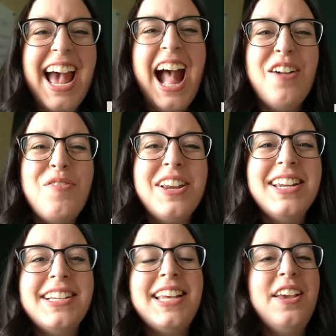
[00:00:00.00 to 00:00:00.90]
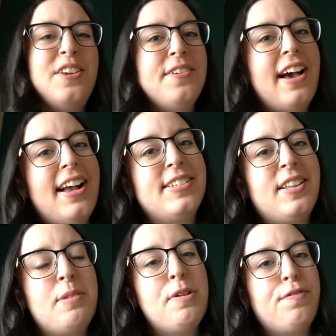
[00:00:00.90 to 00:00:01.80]
I wanted to take you guys a
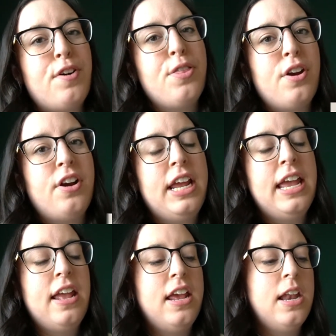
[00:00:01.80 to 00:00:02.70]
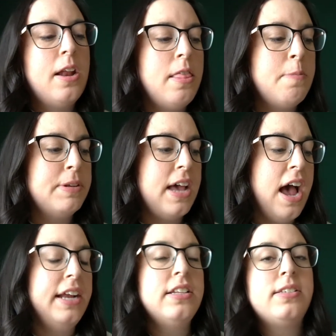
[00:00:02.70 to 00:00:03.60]
little bit further in the
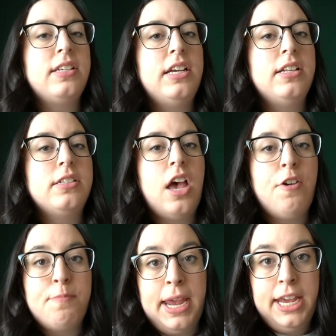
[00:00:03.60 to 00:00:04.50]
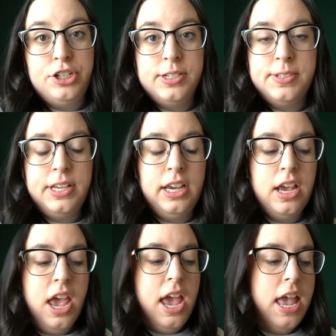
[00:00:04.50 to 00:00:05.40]
behind the scenes of my
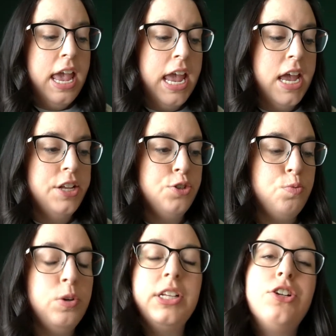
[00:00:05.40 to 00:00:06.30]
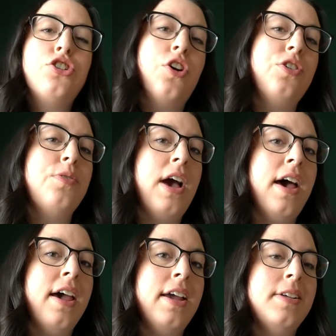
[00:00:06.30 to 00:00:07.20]
agency and really show you
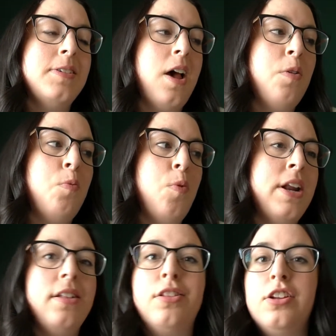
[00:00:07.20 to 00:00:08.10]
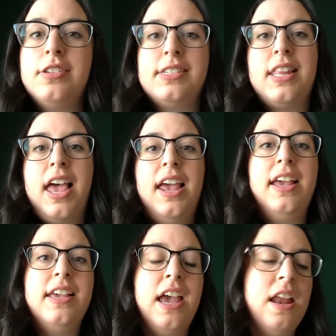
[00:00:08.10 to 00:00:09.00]
guys on what it looks
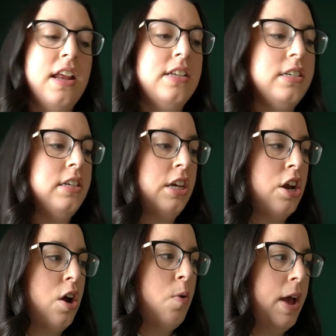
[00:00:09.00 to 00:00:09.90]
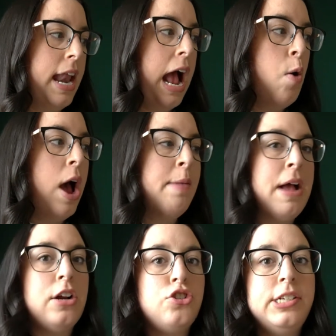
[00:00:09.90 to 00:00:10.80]
like and, you know, and how I'm
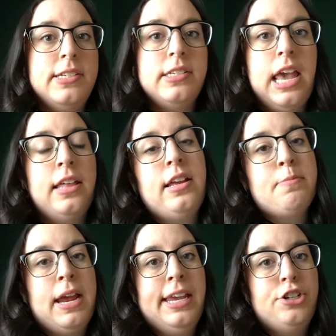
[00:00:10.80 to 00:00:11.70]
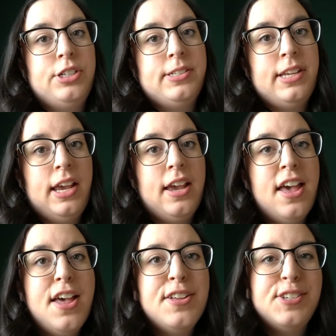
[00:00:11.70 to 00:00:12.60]
actually scaling my agency.
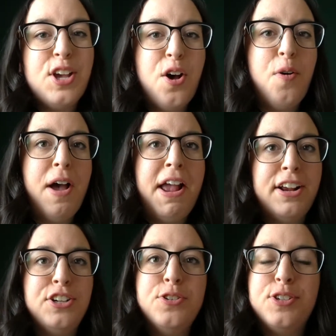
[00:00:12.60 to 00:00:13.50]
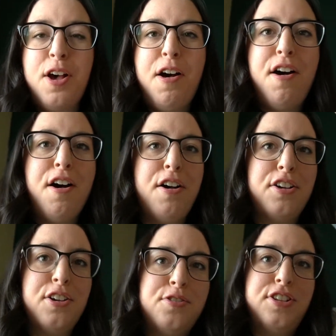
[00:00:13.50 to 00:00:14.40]
So you saw a
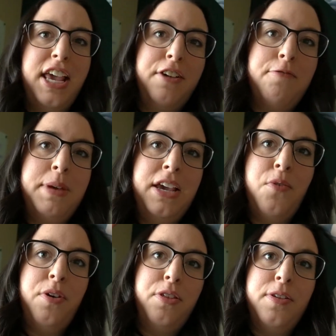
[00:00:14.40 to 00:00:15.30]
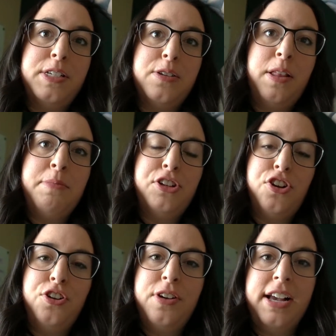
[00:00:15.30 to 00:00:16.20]
huge thing of me going through this, so let me
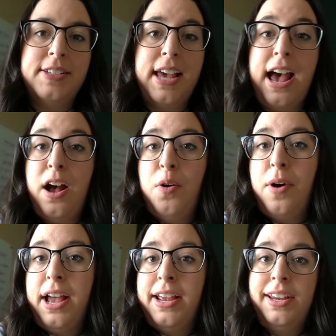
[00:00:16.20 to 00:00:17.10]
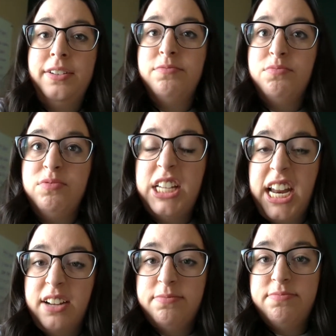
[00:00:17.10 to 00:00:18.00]
show you guys how I did it.